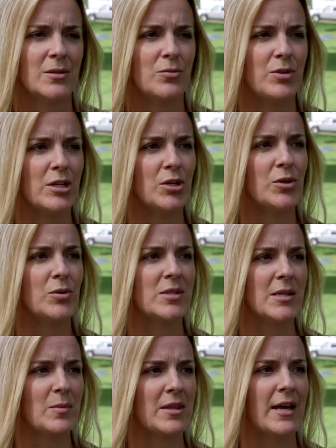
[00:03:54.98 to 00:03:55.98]
We know
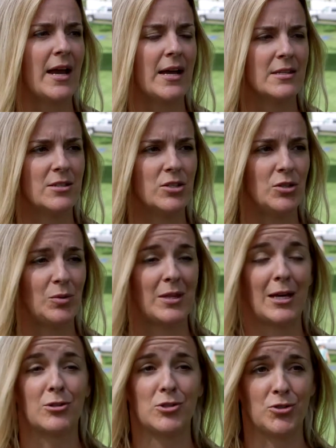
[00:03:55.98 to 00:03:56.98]
some of that has to do with
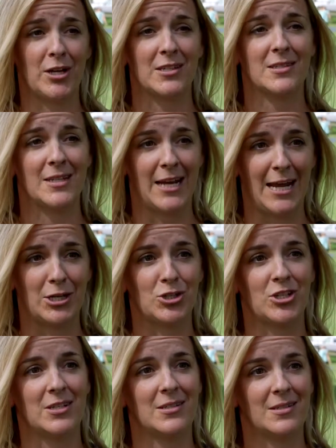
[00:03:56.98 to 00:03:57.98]
how stressed and
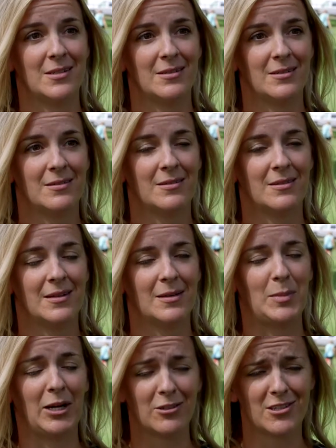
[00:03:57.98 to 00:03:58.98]
anxious
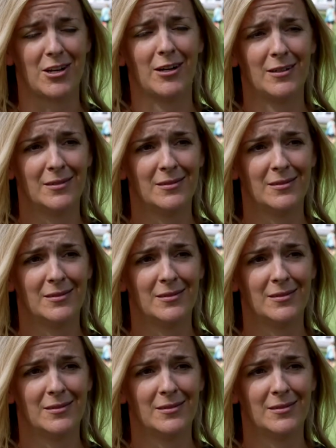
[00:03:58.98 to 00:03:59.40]
parents are.